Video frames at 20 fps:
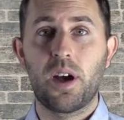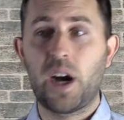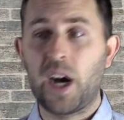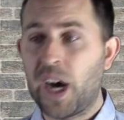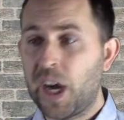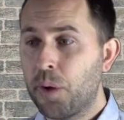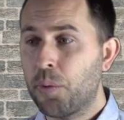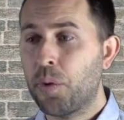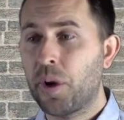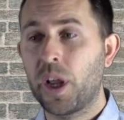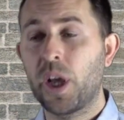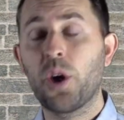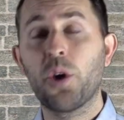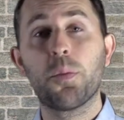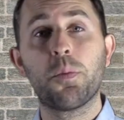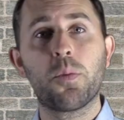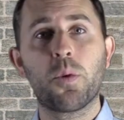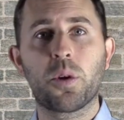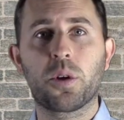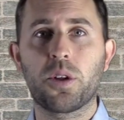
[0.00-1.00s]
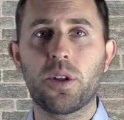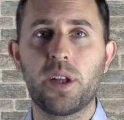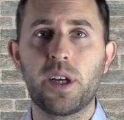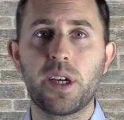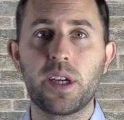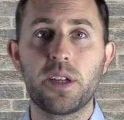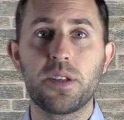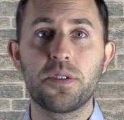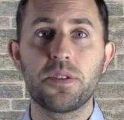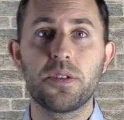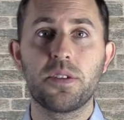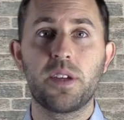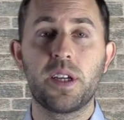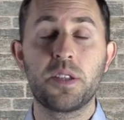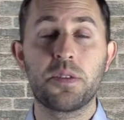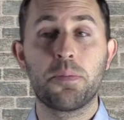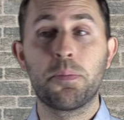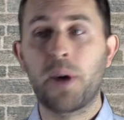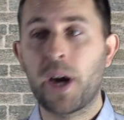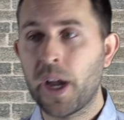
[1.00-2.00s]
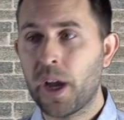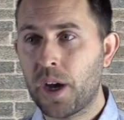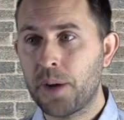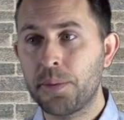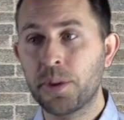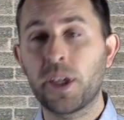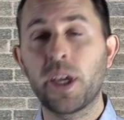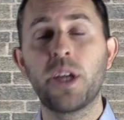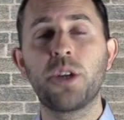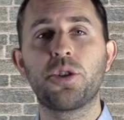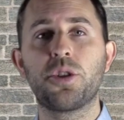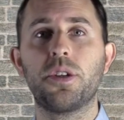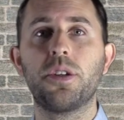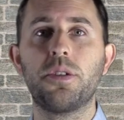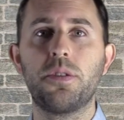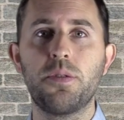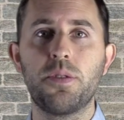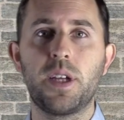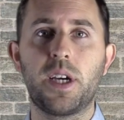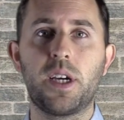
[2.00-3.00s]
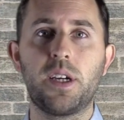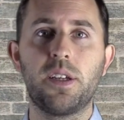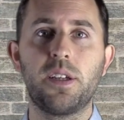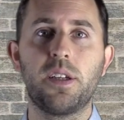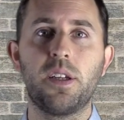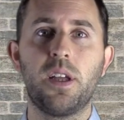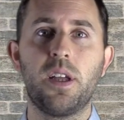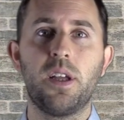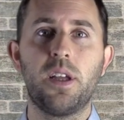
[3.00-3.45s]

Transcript: I want to help more clients. It's my obligation to do that.